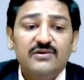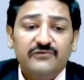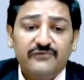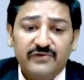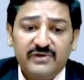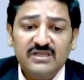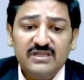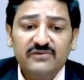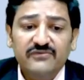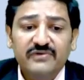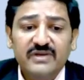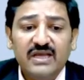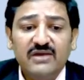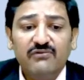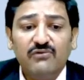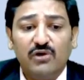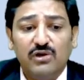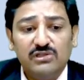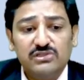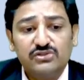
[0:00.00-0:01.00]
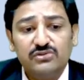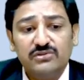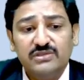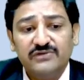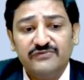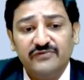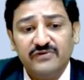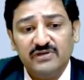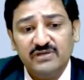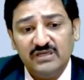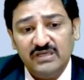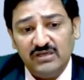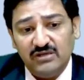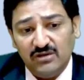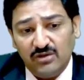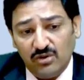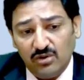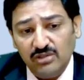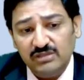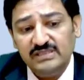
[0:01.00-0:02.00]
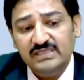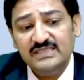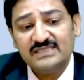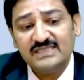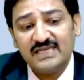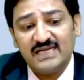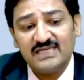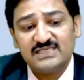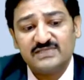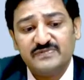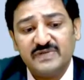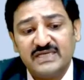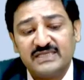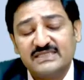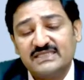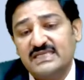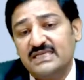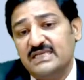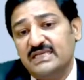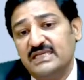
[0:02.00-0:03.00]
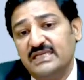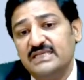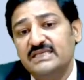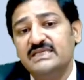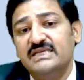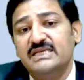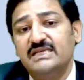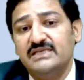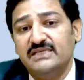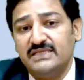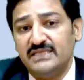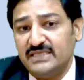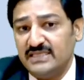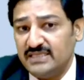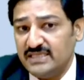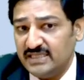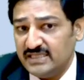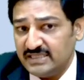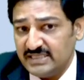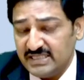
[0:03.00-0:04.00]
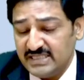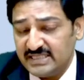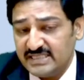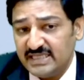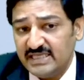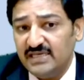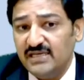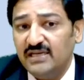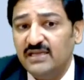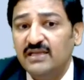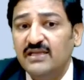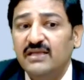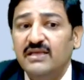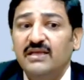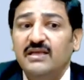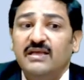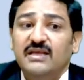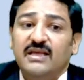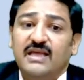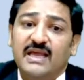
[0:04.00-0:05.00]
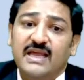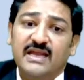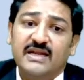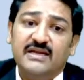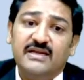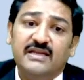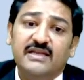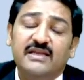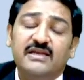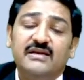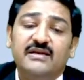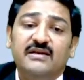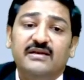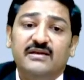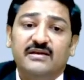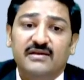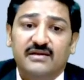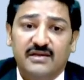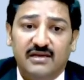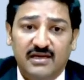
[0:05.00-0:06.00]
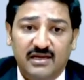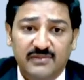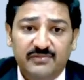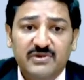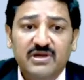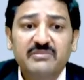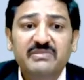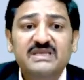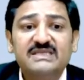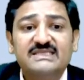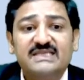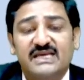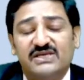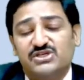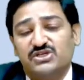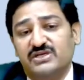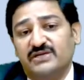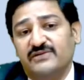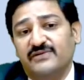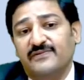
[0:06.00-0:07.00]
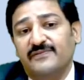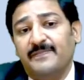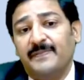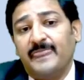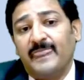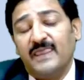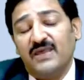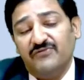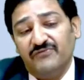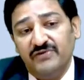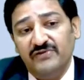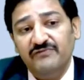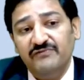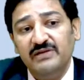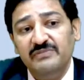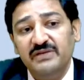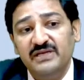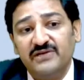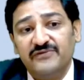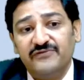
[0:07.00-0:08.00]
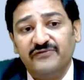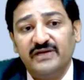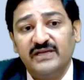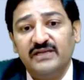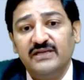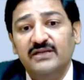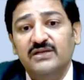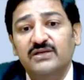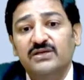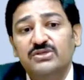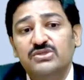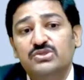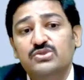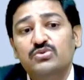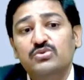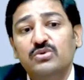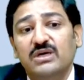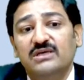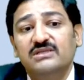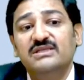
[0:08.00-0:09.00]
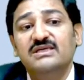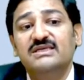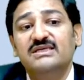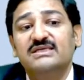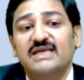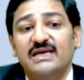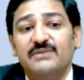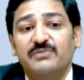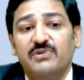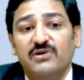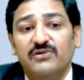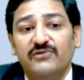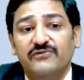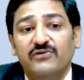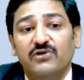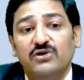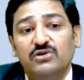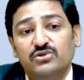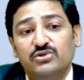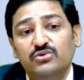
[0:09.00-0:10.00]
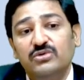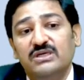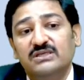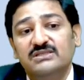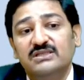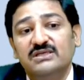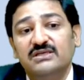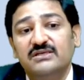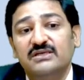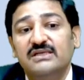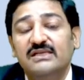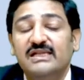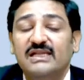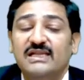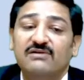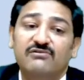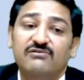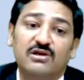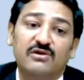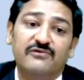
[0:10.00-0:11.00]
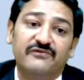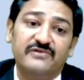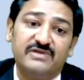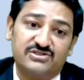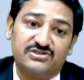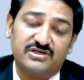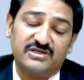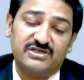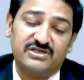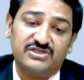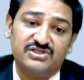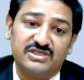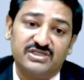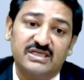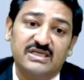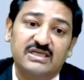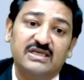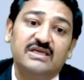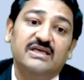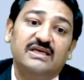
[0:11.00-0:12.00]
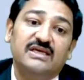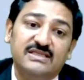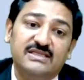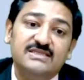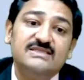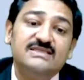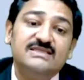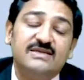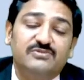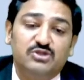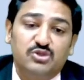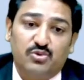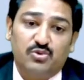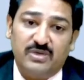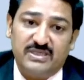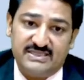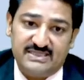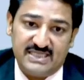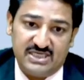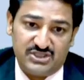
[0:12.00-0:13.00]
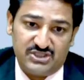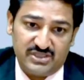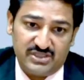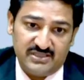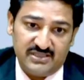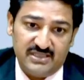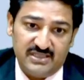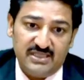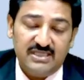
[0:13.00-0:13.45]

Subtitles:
Further, we have also referred all these aspects in detail, and in upcoming session we will be referring to other type of or to other level of strategy in subsequent session.